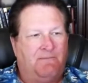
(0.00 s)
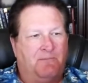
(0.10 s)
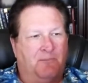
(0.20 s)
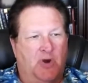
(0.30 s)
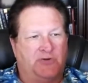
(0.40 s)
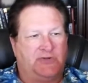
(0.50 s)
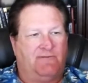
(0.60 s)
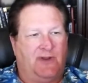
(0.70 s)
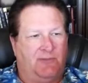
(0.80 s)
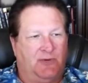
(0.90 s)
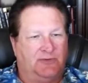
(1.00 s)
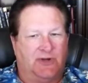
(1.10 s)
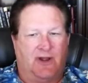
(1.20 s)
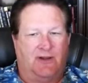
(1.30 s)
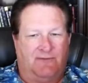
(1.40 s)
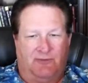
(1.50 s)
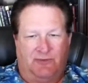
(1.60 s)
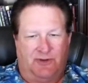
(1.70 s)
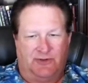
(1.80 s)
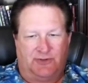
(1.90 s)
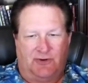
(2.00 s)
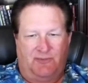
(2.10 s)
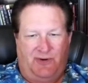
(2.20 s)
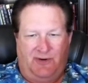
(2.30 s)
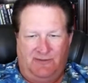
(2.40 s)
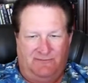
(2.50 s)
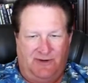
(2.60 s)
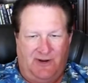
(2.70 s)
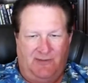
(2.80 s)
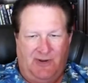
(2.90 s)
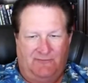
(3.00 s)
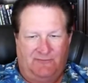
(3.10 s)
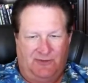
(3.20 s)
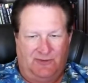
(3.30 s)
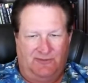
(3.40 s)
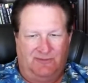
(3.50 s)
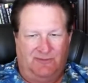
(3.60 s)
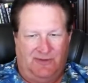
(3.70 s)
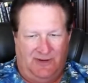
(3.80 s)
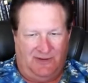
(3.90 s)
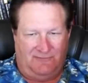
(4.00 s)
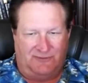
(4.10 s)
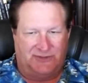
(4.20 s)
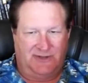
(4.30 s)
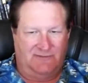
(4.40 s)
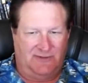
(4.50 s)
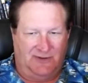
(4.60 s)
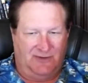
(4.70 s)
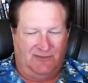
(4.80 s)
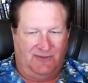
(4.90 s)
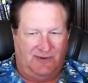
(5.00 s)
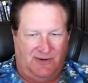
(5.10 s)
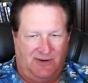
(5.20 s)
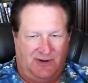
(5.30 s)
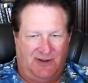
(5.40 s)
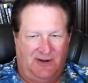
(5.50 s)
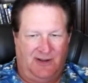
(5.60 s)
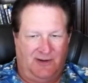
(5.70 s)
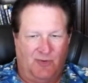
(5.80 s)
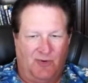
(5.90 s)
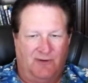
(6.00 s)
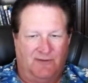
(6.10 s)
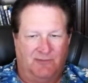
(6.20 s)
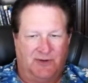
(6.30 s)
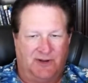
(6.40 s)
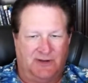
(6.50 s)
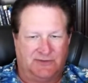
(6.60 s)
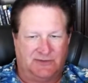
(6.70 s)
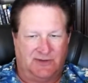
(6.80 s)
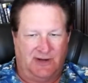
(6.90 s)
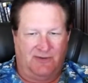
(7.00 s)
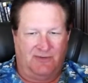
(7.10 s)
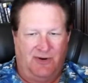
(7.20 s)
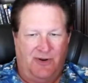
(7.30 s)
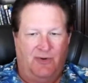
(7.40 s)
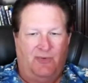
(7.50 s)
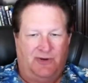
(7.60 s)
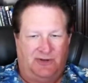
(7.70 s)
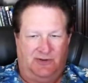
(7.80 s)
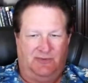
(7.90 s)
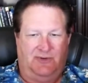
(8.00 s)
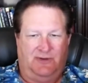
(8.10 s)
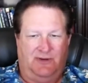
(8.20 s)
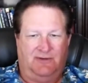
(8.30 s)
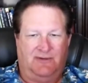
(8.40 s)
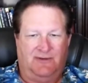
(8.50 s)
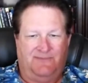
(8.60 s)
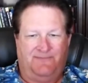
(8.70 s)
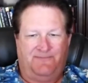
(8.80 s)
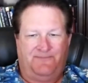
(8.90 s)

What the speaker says: Most of them lose all of it within a short period of time after they have received it, or they're not getting any more of it because they don't know what to do with it.